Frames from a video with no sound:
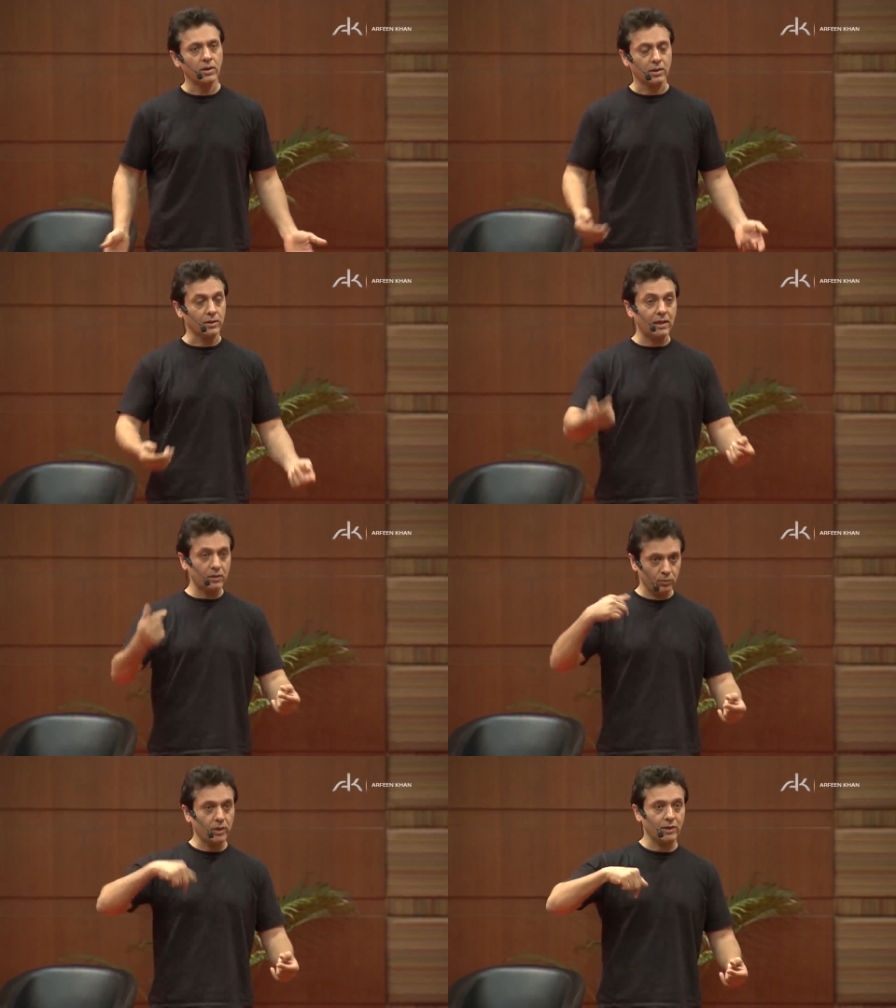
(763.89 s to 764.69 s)
So
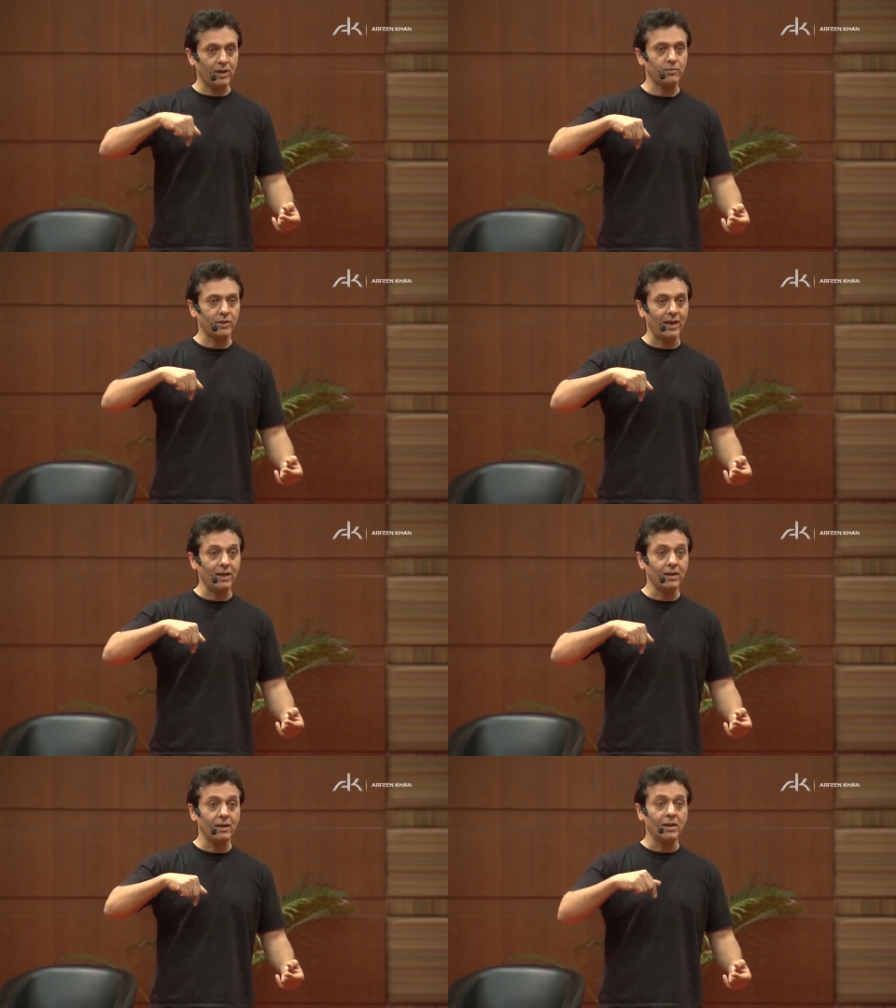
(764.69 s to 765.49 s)
we're going to come to that.
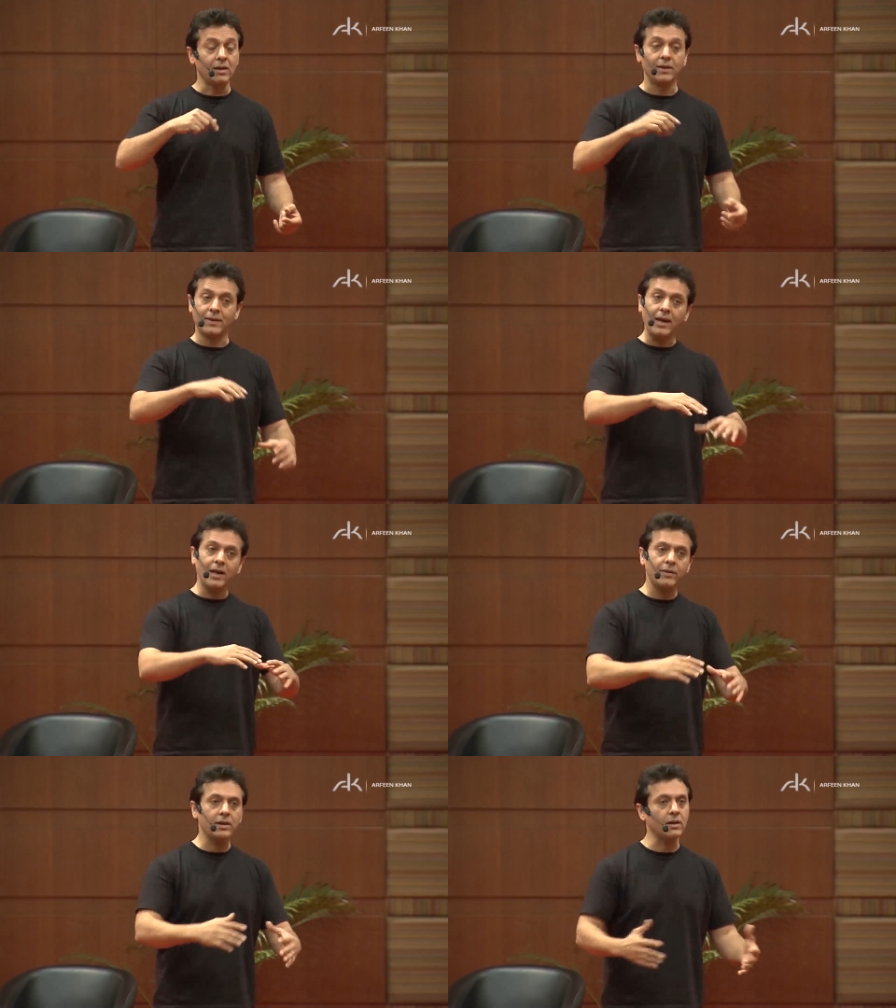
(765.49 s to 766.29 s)
In that
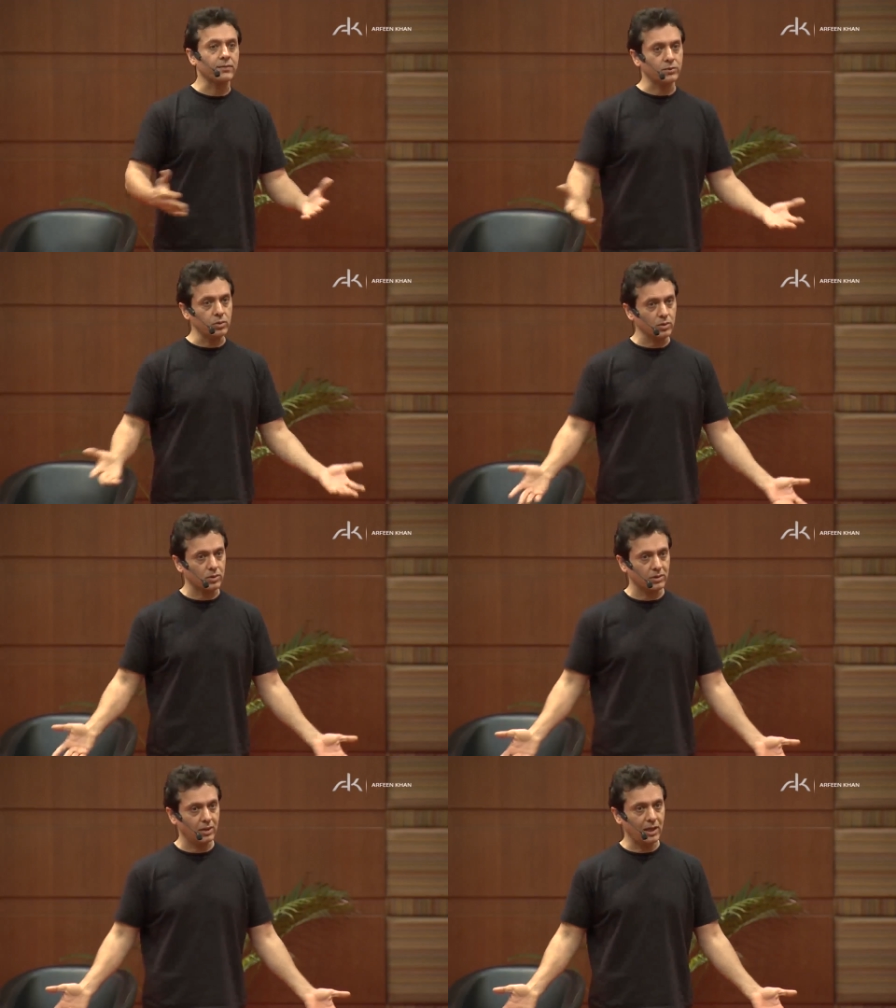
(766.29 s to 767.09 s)
area, of
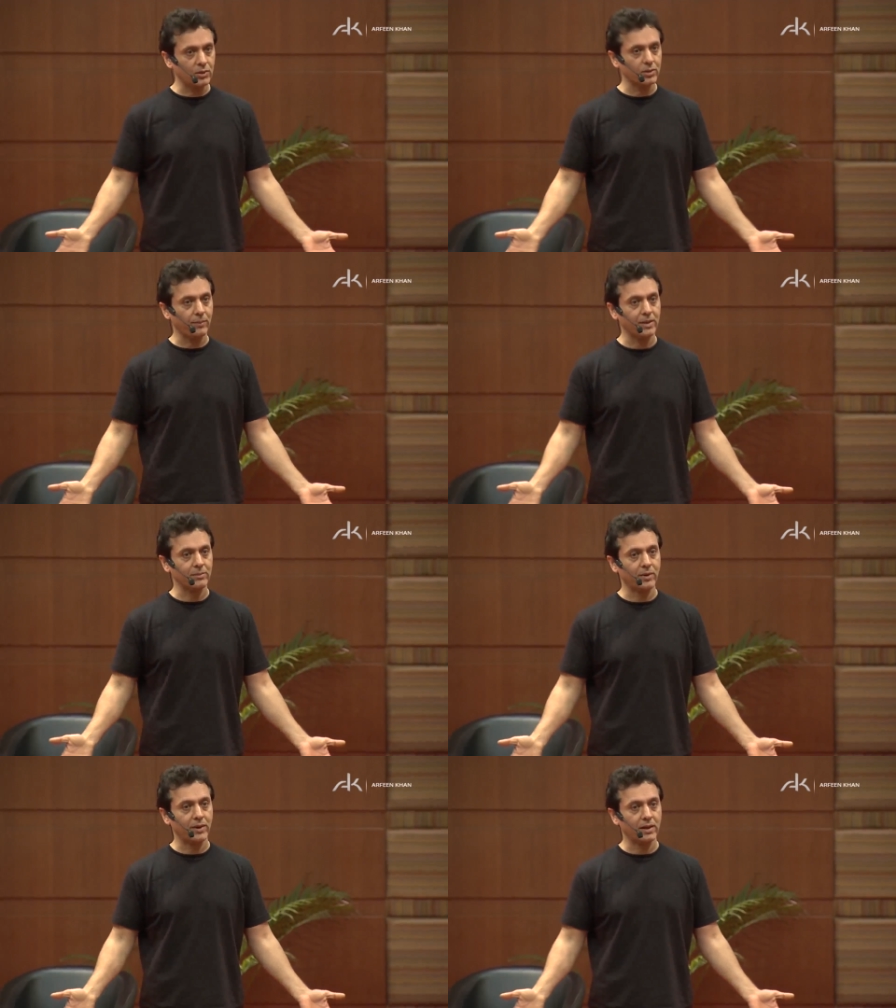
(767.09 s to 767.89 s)
course, I'll do something
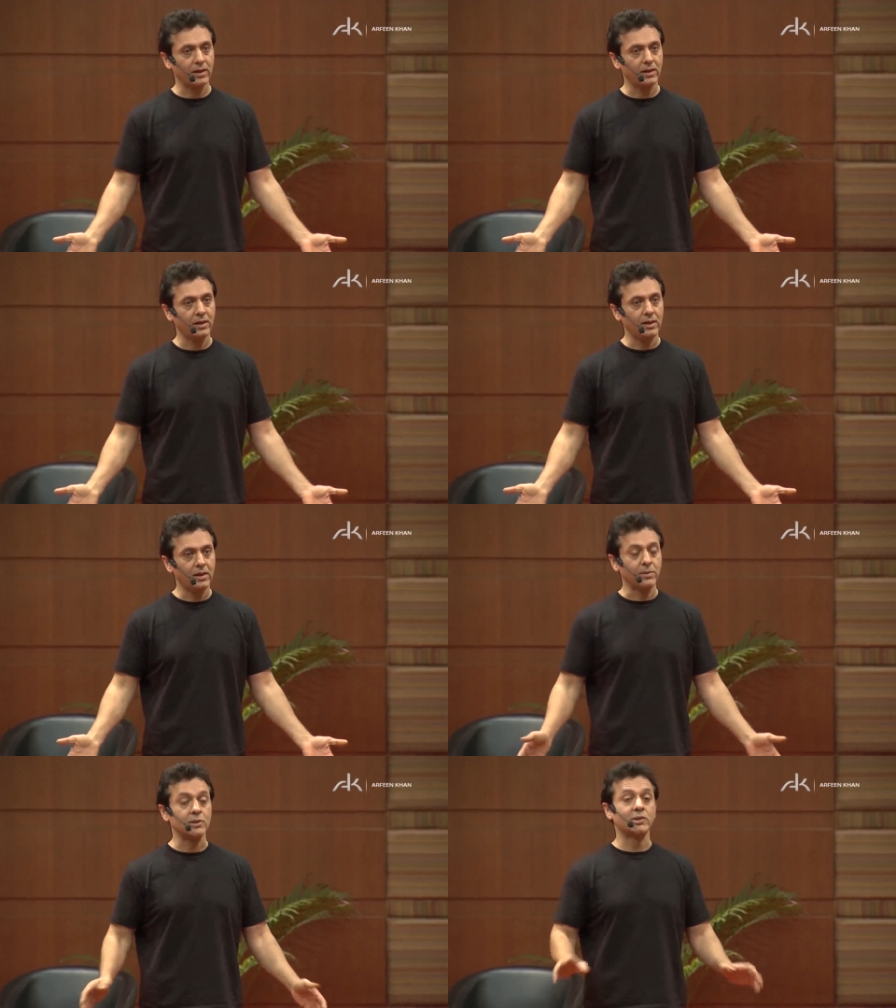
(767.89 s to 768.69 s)
about it.
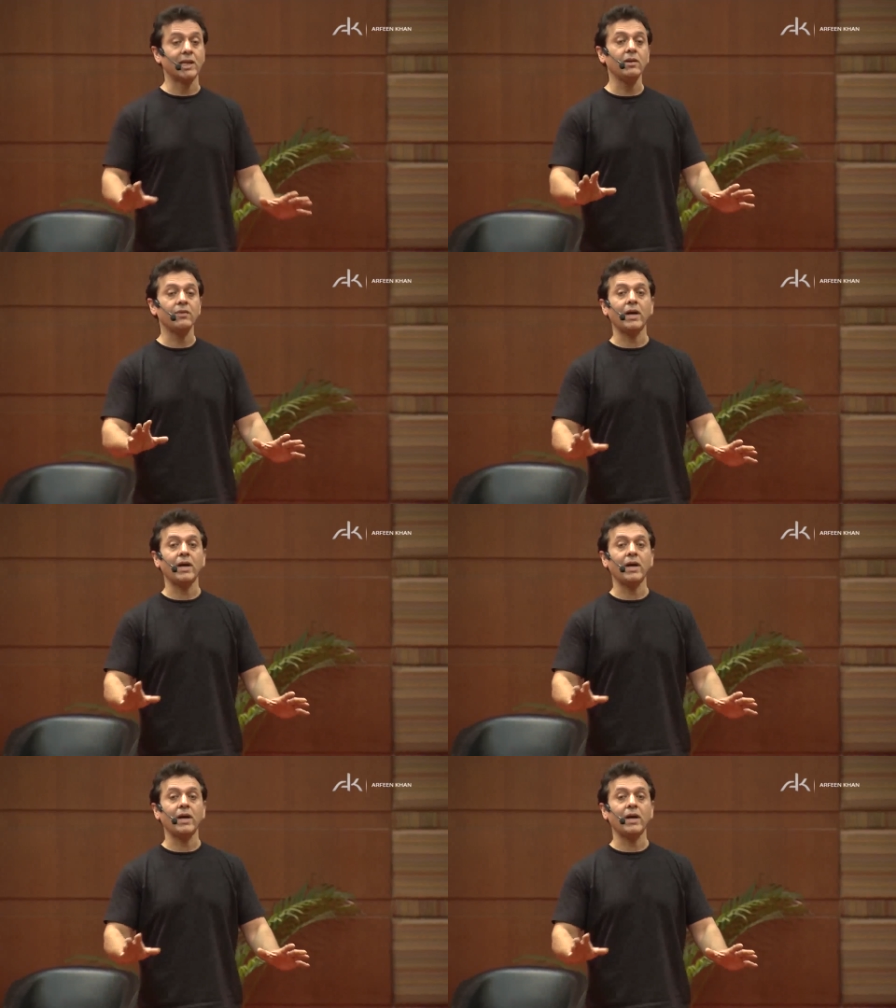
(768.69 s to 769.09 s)
But generally, if I